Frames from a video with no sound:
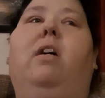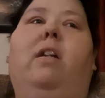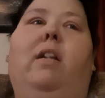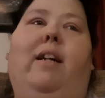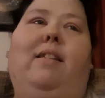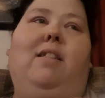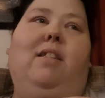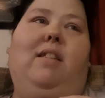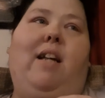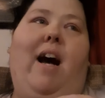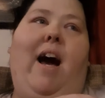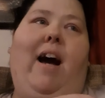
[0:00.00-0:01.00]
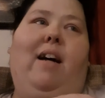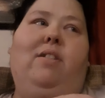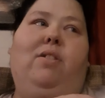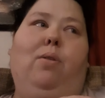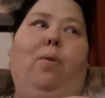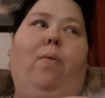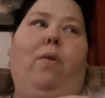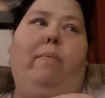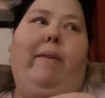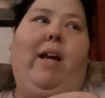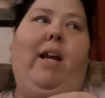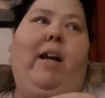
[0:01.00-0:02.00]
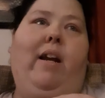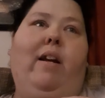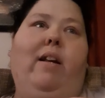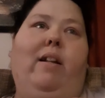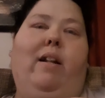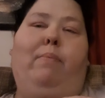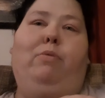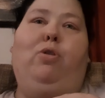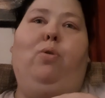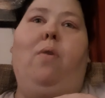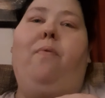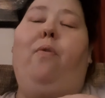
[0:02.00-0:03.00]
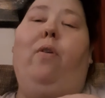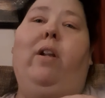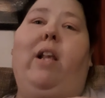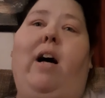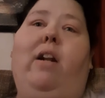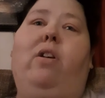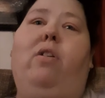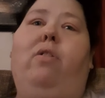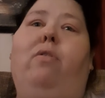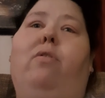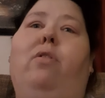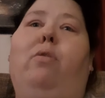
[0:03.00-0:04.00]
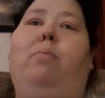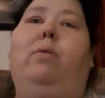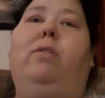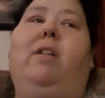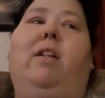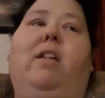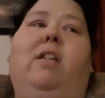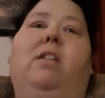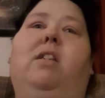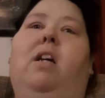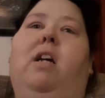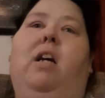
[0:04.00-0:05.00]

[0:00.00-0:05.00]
That's just a hassle for me. And I'm sure for a lot of YouTubers it is.